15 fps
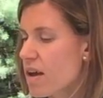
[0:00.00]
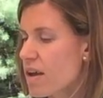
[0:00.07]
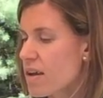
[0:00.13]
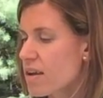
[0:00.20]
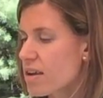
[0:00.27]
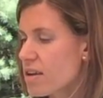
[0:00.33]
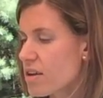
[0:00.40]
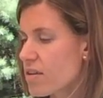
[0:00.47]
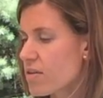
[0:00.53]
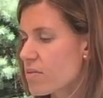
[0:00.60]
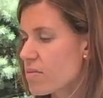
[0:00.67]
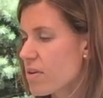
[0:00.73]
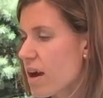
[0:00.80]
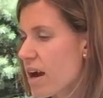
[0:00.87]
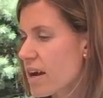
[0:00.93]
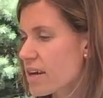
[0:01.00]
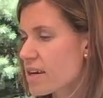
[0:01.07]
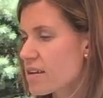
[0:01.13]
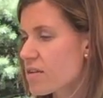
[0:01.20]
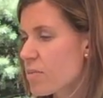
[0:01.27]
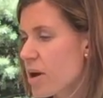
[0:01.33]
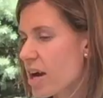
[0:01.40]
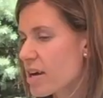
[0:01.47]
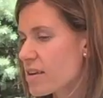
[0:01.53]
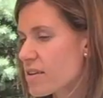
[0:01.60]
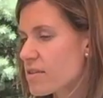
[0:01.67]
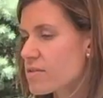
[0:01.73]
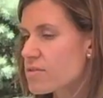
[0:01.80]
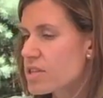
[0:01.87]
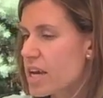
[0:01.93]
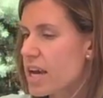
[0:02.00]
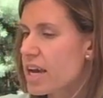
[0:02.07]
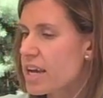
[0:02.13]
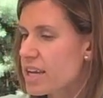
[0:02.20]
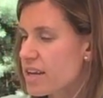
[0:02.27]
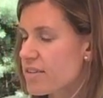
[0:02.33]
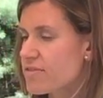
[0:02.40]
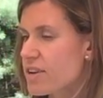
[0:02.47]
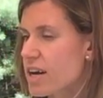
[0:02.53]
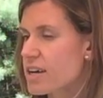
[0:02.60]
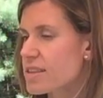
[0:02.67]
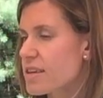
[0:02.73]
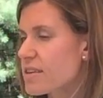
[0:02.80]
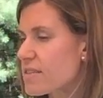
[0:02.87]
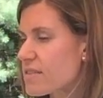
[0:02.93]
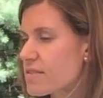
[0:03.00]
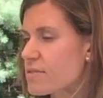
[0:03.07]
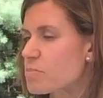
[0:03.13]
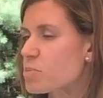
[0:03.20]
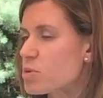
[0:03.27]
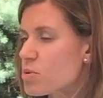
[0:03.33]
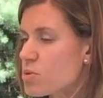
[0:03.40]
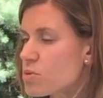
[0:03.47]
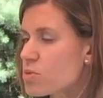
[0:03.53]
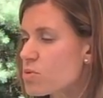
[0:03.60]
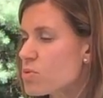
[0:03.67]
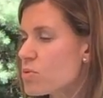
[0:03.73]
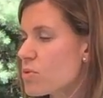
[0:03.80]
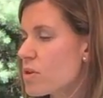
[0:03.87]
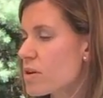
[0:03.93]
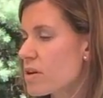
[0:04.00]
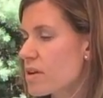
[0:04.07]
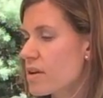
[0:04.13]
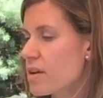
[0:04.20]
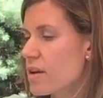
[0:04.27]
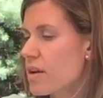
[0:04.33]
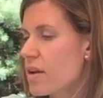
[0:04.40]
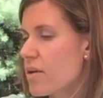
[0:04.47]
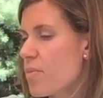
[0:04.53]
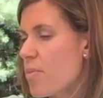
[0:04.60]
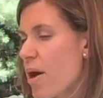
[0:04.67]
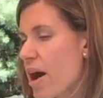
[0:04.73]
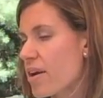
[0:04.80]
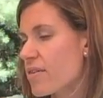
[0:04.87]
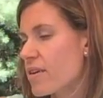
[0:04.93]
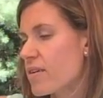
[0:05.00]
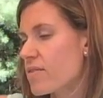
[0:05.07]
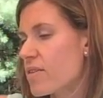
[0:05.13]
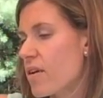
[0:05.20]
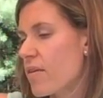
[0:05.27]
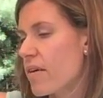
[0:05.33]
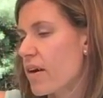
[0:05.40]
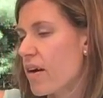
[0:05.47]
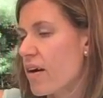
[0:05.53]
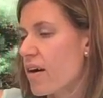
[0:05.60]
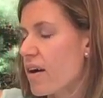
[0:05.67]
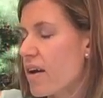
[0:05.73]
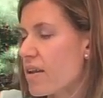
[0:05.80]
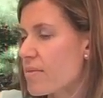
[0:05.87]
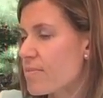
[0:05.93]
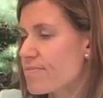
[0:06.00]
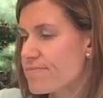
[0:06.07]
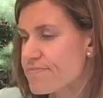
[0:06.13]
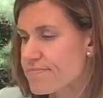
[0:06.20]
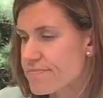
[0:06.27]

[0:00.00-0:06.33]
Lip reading: And I could go back another day and I've got like this blue background going on,